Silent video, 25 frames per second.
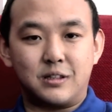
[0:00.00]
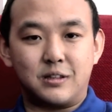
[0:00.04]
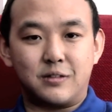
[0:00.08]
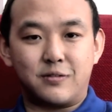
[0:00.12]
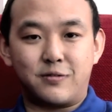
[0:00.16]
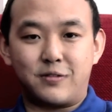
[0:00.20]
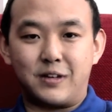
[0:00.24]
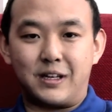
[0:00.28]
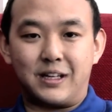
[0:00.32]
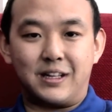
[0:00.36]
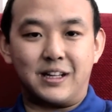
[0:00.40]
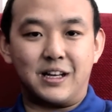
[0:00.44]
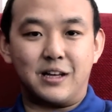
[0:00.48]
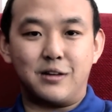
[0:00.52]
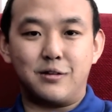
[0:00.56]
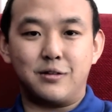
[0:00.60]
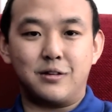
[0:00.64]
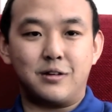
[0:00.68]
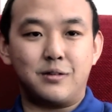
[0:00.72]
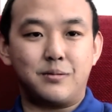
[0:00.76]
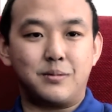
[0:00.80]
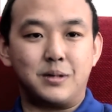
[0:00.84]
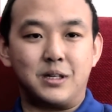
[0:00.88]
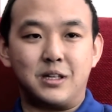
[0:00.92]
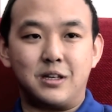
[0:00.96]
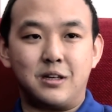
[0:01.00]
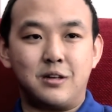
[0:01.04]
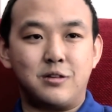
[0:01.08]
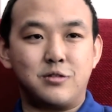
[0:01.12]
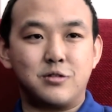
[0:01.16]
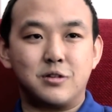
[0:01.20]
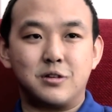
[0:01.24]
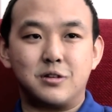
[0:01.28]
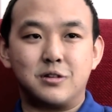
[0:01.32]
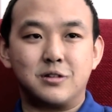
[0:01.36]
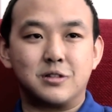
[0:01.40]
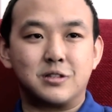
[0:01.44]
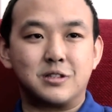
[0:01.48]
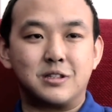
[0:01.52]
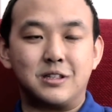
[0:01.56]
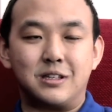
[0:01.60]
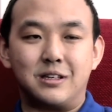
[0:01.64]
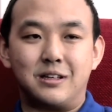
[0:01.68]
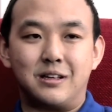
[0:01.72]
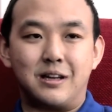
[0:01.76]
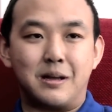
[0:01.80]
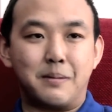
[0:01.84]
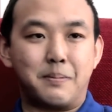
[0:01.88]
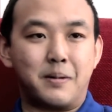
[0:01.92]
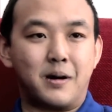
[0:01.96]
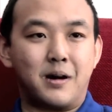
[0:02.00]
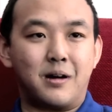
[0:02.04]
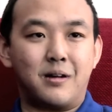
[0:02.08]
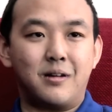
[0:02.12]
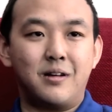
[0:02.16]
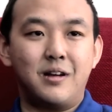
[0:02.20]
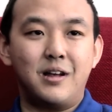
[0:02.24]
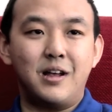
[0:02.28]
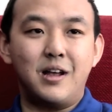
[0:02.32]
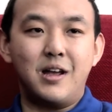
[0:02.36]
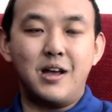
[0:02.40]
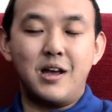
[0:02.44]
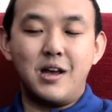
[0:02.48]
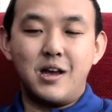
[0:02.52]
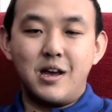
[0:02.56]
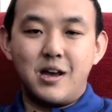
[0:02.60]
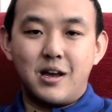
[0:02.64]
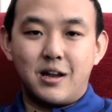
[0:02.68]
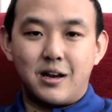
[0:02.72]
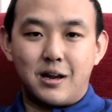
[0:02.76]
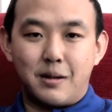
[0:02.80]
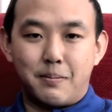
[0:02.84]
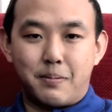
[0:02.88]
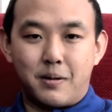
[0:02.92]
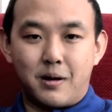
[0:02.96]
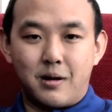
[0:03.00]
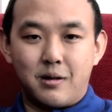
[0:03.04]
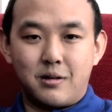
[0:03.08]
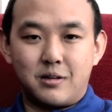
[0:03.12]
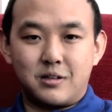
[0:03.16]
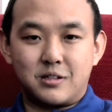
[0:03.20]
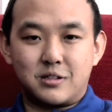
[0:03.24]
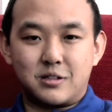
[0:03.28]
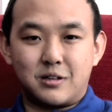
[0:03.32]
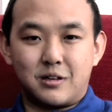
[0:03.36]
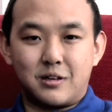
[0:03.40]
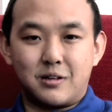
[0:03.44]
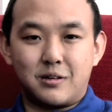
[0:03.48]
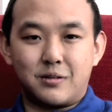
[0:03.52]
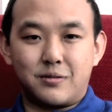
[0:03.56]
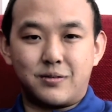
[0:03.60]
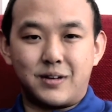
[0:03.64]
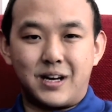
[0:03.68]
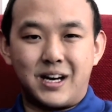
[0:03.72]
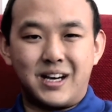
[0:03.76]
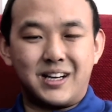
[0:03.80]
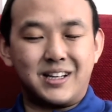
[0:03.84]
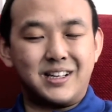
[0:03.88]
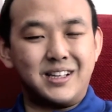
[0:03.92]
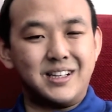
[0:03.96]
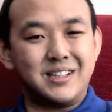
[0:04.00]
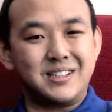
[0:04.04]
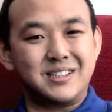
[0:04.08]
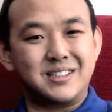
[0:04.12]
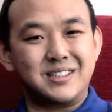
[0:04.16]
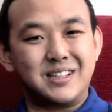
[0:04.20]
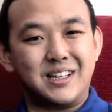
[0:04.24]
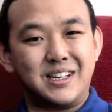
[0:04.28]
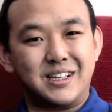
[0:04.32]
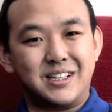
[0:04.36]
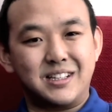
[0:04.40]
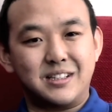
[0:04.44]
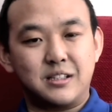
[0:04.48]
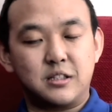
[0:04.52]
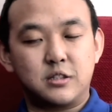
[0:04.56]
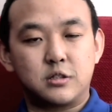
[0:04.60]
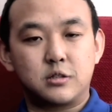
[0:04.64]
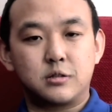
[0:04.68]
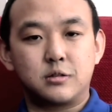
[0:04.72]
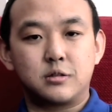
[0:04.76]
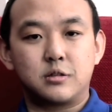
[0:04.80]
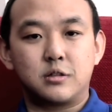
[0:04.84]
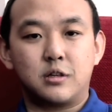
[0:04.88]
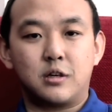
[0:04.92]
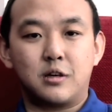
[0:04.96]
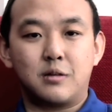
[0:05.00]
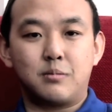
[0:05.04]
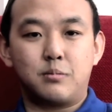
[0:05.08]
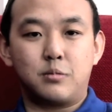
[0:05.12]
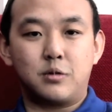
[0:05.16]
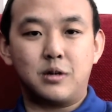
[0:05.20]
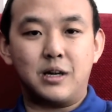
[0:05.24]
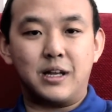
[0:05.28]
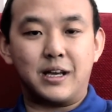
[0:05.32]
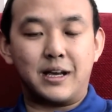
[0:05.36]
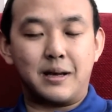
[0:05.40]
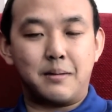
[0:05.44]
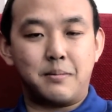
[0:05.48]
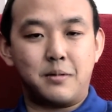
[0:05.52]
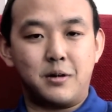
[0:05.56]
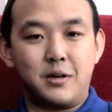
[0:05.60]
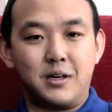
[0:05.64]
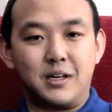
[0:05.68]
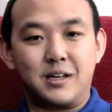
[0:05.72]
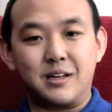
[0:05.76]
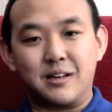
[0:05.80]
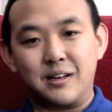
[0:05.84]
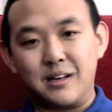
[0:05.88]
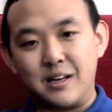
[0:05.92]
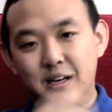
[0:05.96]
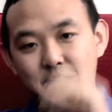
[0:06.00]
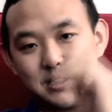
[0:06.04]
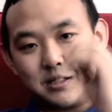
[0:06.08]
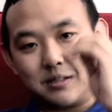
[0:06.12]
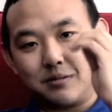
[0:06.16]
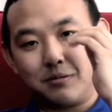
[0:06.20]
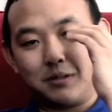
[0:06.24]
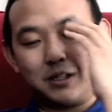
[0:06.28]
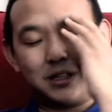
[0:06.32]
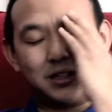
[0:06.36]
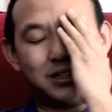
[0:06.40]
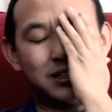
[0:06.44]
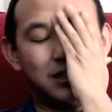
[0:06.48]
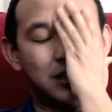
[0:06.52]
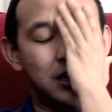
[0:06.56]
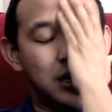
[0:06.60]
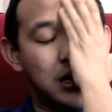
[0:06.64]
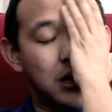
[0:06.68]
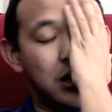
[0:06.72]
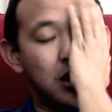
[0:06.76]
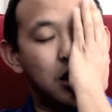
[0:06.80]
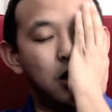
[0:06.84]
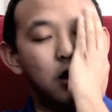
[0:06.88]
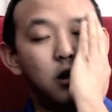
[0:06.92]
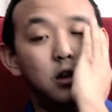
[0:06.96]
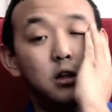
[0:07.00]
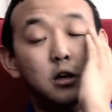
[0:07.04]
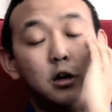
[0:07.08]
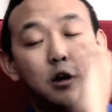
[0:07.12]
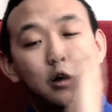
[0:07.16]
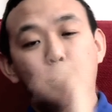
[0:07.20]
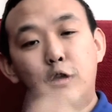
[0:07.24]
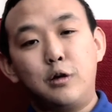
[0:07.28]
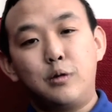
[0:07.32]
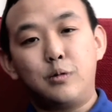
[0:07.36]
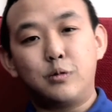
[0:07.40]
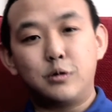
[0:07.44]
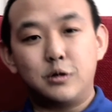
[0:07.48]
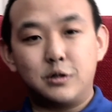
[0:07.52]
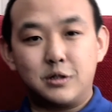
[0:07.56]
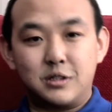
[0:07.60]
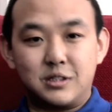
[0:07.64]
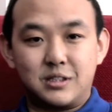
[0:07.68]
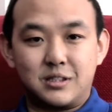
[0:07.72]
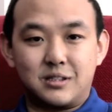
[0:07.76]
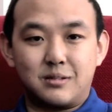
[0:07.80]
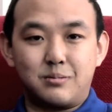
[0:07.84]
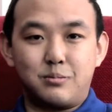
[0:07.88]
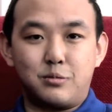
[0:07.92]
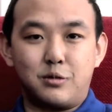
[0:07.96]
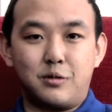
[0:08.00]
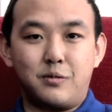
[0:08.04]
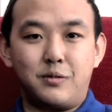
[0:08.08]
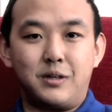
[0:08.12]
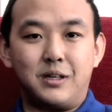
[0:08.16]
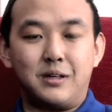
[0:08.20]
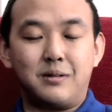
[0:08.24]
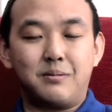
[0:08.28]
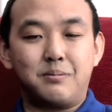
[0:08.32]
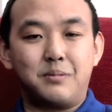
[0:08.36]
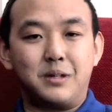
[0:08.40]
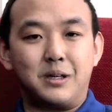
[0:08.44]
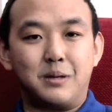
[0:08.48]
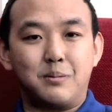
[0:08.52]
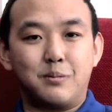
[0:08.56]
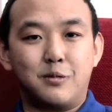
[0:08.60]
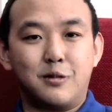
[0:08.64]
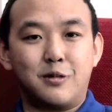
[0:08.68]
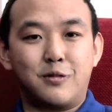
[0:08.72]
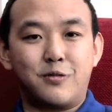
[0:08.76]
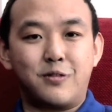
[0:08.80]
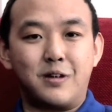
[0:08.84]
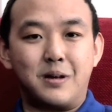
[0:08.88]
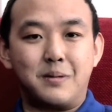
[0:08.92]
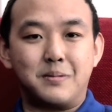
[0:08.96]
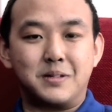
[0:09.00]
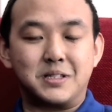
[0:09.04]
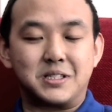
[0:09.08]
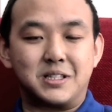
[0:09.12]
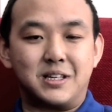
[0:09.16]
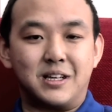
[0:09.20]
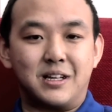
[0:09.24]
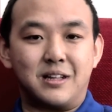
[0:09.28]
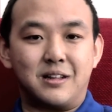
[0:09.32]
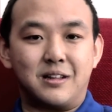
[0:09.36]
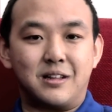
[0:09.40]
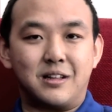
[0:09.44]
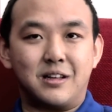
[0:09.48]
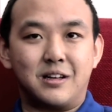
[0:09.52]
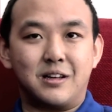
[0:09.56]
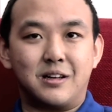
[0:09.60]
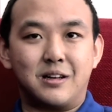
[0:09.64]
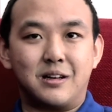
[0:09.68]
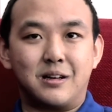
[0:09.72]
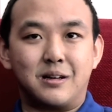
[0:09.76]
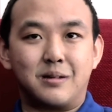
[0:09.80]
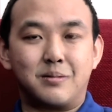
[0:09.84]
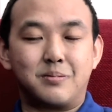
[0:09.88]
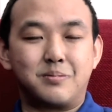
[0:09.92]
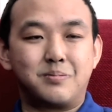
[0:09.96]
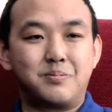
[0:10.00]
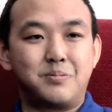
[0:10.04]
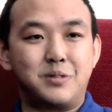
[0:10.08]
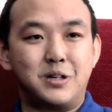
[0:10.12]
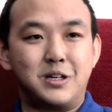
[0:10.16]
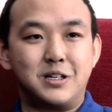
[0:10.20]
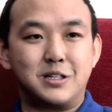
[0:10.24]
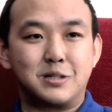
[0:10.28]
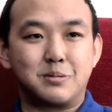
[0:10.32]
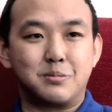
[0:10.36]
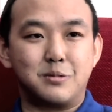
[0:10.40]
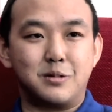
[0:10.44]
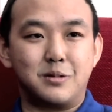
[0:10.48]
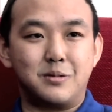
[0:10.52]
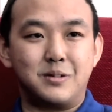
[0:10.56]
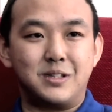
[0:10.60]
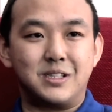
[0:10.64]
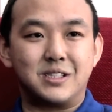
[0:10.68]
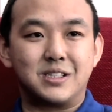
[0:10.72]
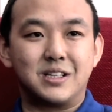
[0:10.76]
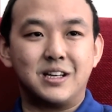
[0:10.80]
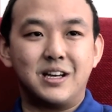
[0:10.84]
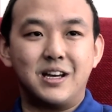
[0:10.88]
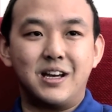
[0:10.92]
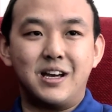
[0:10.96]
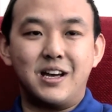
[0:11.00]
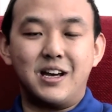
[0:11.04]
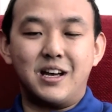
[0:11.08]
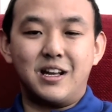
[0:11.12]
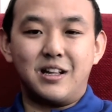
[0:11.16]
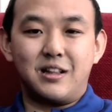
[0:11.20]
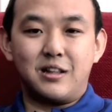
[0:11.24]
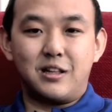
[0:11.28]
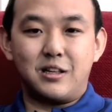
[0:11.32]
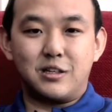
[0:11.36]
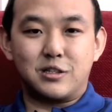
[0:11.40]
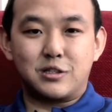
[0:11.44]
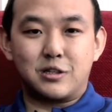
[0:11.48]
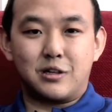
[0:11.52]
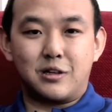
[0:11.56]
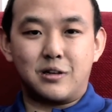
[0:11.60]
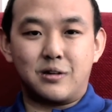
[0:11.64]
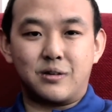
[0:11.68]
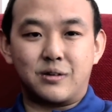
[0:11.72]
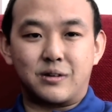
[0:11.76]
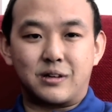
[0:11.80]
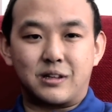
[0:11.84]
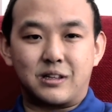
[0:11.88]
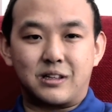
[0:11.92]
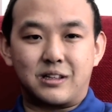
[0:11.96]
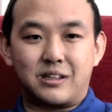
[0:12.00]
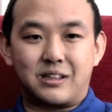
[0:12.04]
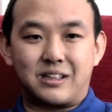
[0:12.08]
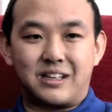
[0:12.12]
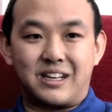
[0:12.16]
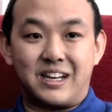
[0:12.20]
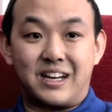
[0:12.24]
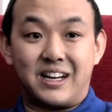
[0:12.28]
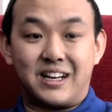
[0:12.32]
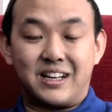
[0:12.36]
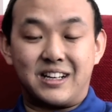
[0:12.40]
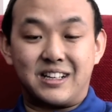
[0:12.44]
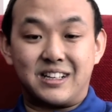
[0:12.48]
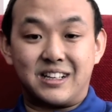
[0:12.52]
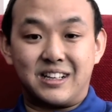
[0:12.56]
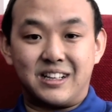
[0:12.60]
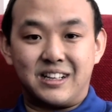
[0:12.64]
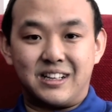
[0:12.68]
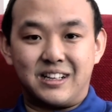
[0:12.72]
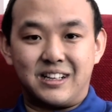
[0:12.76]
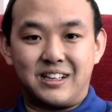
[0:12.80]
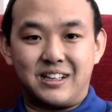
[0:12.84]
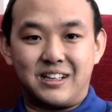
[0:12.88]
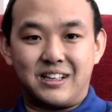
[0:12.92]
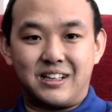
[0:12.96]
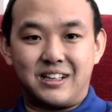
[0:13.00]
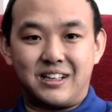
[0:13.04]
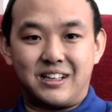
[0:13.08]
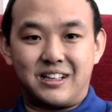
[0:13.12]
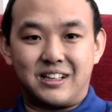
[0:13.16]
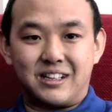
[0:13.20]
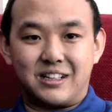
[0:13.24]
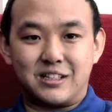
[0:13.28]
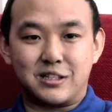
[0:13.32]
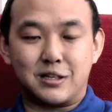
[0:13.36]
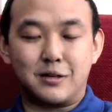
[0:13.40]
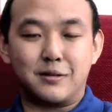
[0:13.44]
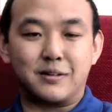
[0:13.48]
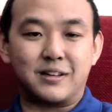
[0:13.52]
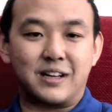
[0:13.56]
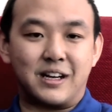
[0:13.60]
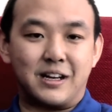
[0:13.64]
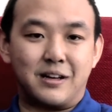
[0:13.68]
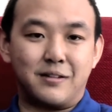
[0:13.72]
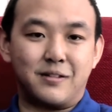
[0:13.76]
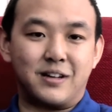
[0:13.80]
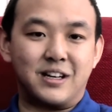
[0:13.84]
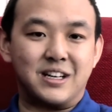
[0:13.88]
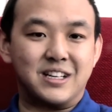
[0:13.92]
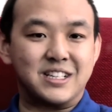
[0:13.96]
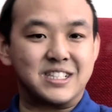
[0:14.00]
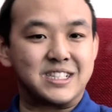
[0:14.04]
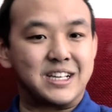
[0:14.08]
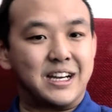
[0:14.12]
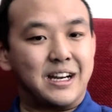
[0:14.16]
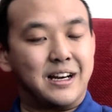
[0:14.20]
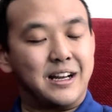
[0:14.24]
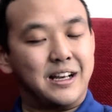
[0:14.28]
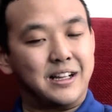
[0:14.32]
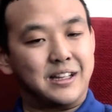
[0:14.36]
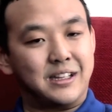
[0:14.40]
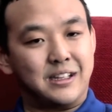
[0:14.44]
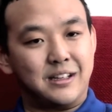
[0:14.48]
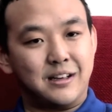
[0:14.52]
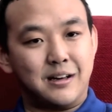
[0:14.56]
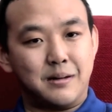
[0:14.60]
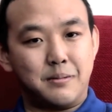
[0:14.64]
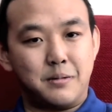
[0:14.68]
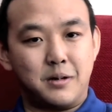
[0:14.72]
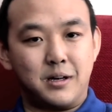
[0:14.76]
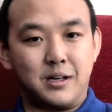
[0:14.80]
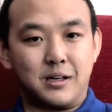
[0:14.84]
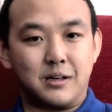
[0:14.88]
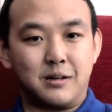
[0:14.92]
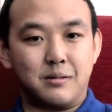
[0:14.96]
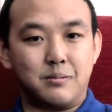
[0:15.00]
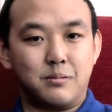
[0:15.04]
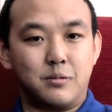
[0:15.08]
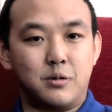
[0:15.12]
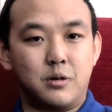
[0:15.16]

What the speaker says: thing that you've been introduced in Nepal. Nepal is sort of, I guess it's sort of more like Americanized, with all the Hollywood's movie being more famous than the British movies. They sort of get they sort of kind of understand, I think, American